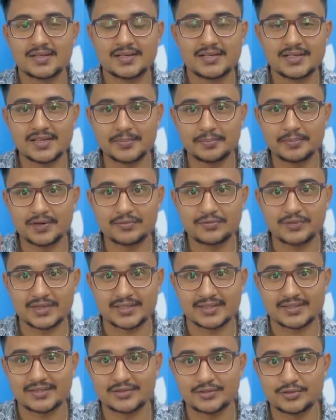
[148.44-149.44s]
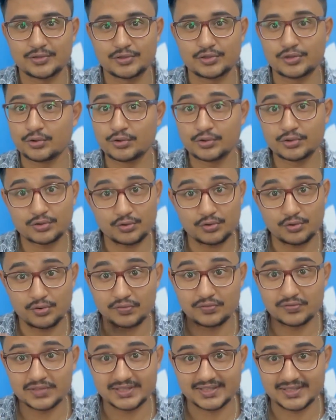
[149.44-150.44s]
Number one, don't
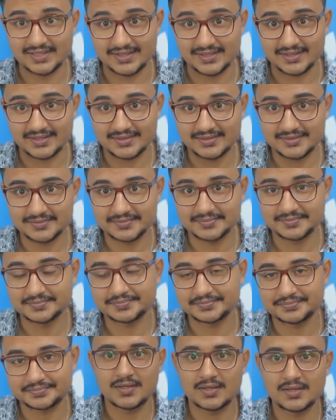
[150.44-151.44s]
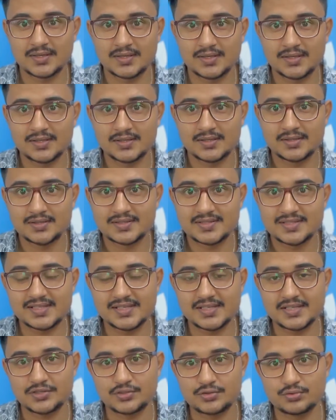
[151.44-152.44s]
overthink.
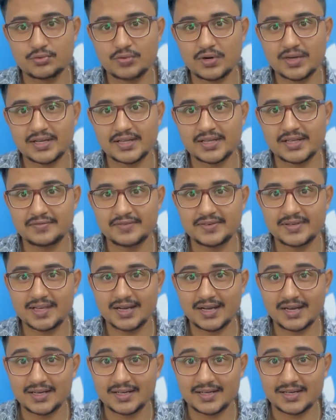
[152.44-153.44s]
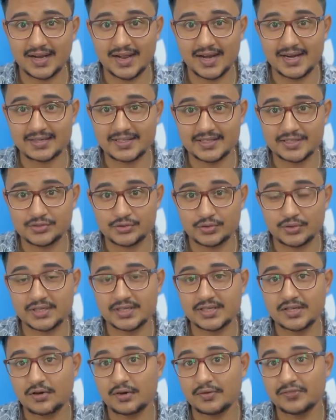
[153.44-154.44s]
See, you are giving a grand test
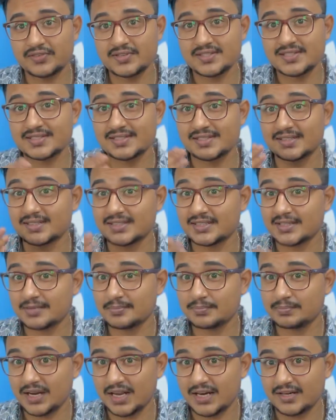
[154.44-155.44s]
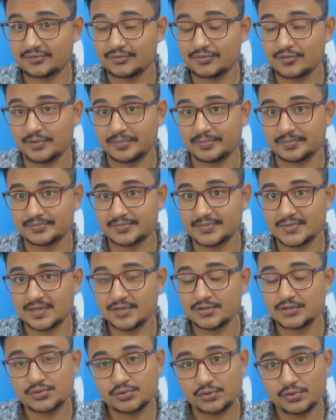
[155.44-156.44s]
only of a certain platform.
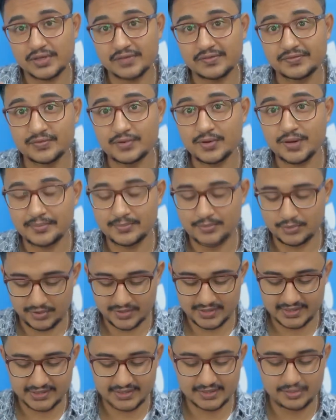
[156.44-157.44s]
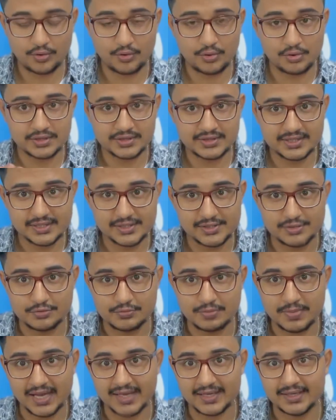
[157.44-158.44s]
So if you have not done all the
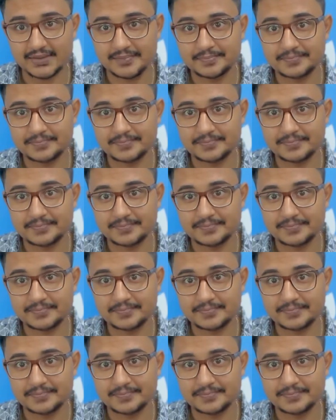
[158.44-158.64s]
QBank,